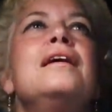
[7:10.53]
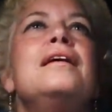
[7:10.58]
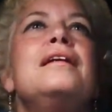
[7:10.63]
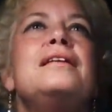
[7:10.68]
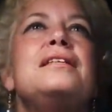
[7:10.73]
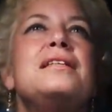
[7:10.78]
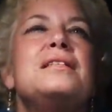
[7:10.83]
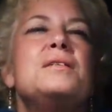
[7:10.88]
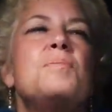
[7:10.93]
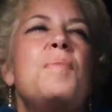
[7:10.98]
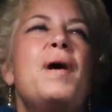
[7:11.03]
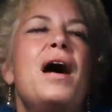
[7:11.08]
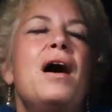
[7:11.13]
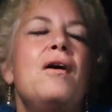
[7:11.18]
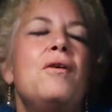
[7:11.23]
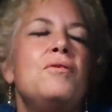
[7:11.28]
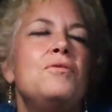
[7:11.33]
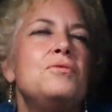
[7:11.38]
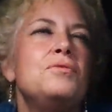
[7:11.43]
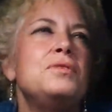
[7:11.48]
This is
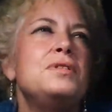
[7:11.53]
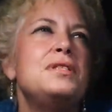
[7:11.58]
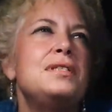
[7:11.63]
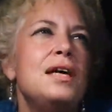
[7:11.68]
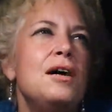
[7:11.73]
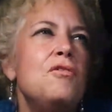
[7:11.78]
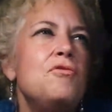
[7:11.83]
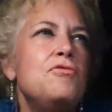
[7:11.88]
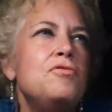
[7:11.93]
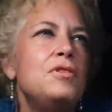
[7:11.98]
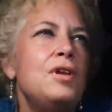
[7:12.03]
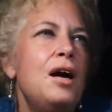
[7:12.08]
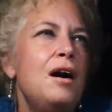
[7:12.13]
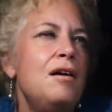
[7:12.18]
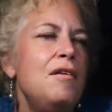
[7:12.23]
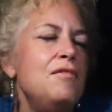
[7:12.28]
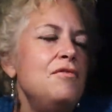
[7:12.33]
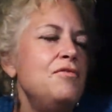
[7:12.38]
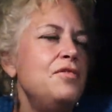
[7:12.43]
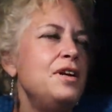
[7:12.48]
about self
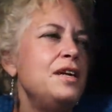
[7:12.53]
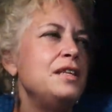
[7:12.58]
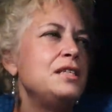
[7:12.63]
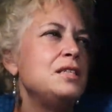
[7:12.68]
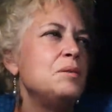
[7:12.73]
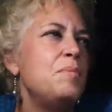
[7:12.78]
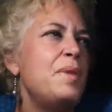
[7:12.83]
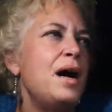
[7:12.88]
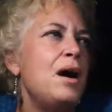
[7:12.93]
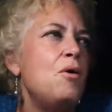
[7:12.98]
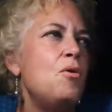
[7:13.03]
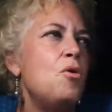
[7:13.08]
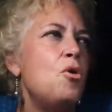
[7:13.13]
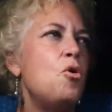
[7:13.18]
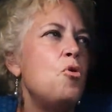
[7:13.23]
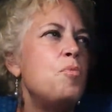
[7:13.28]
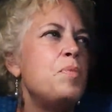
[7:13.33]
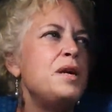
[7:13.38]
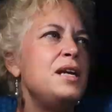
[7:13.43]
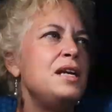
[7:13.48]
love. It's about
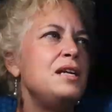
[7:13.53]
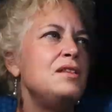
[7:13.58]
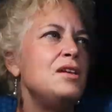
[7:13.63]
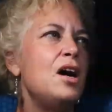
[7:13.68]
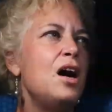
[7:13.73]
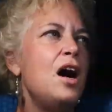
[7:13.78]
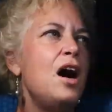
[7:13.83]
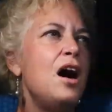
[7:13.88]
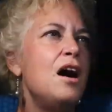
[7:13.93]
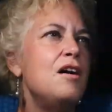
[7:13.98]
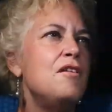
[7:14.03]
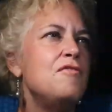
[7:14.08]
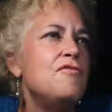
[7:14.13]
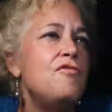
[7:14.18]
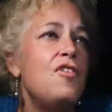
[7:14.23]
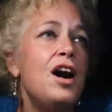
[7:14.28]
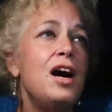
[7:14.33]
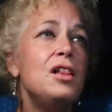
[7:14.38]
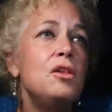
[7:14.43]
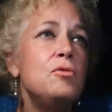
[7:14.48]
opening the heart,
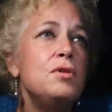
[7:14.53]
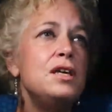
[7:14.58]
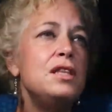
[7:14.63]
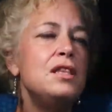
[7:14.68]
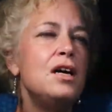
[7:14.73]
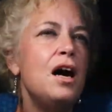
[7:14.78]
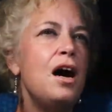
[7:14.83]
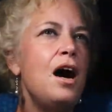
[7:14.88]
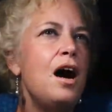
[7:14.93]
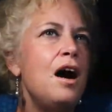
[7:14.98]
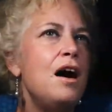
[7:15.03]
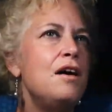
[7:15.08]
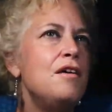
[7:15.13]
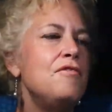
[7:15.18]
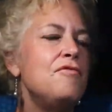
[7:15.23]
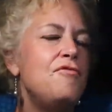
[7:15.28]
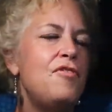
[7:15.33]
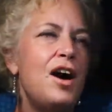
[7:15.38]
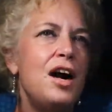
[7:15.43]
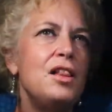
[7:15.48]
following the
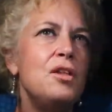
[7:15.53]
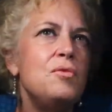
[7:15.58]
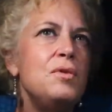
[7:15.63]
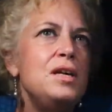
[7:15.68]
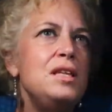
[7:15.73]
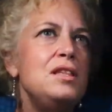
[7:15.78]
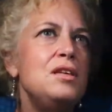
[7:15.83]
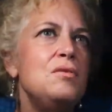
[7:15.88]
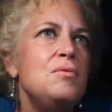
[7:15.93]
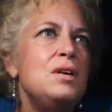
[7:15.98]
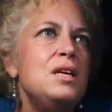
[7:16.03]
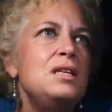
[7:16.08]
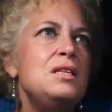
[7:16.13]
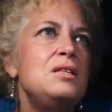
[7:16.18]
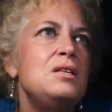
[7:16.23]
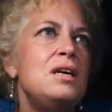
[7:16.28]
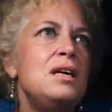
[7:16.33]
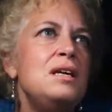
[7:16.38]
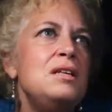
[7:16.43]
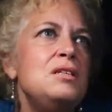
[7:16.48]
heart, following the in
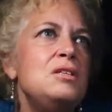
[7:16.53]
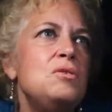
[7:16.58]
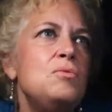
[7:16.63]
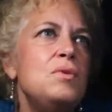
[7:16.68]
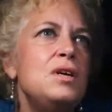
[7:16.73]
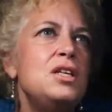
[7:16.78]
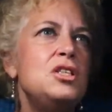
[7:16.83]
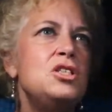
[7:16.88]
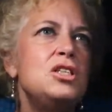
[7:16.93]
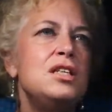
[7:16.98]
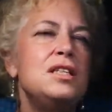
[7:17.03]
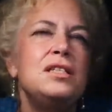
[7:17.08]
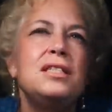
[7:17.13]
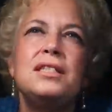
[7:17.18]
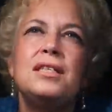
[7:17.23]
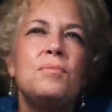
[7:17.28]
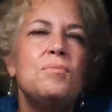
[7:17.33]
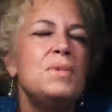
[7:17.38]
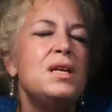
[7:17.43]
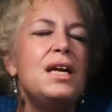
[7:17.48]
intuition.
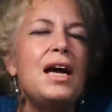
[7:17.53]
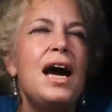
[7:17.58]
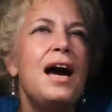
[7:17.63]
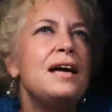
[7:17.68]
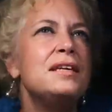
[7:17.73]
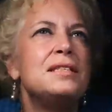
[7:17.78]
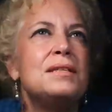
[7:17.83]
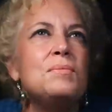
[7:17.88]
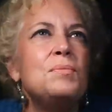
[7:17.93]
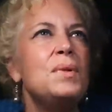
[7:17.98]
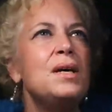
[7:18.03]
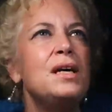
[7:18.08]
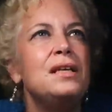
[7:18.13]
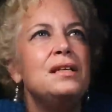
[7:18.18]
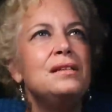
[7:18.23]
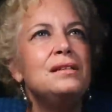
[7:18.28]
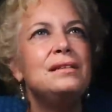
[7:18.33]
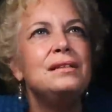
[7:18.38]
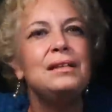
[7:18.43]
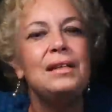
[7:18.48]
Somebody hasn't been.